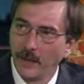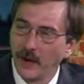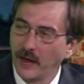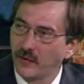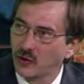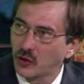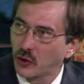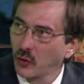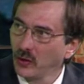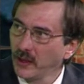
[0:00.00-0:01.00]
He
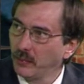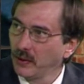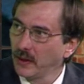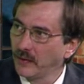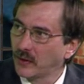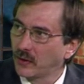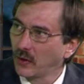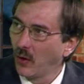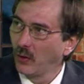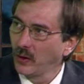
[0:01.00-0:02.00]
truly believes that the
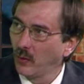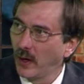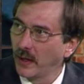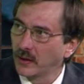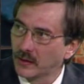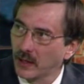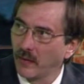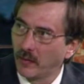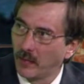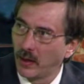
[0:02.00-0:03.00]
only way to save
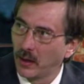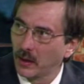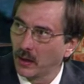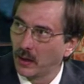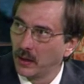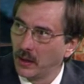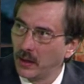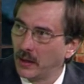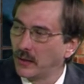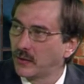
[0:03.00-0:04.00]
America
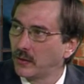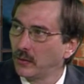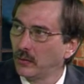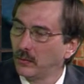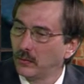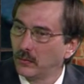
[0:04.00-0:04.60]
is to